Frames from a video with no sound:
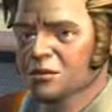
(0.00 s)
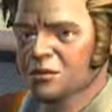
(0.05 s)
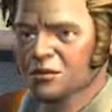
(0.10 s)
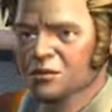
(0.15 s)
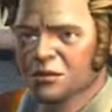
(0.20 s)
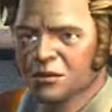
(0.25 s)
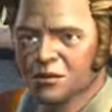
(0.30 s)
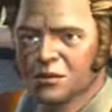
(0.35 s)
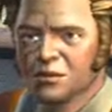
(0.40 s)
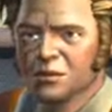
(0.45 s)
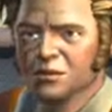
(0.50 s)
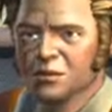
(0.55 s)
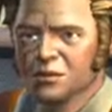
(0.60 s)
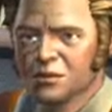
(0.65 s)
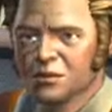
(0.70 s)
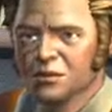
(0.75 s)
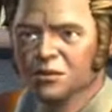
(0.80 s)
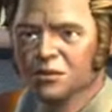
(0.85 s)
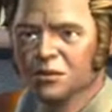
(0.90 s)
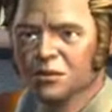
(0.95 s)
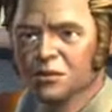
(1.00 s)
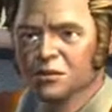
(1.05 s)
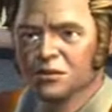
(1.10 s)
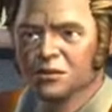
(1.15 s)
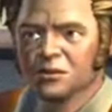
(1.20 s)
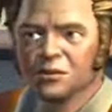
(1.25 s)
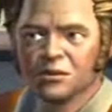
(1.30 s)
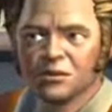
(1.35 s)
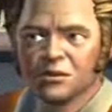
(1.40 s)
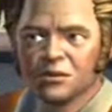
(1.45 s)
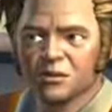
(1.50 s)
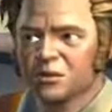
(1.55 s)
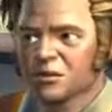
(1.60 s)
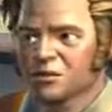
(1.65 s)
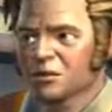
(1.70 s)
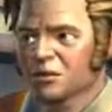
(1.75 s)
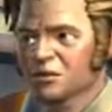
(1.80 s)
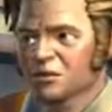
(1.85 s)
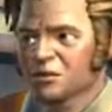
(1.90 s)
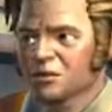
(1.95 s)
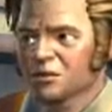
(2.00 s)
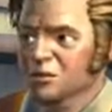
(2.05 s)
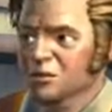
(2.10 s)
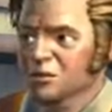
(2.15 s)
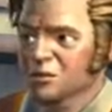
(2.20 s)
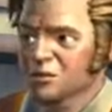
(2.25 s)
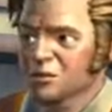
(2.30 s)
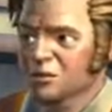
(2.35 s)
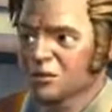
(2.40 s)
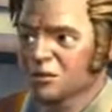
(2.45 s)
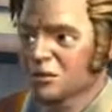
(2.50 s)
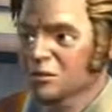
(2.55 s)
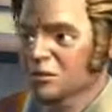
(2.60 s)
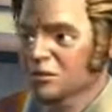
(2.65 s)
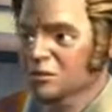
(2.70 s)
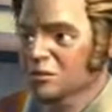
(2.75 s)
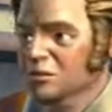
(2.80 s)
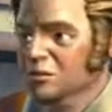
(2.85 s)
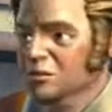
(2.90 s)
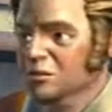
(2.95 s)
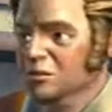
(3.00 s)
Nobody speaks.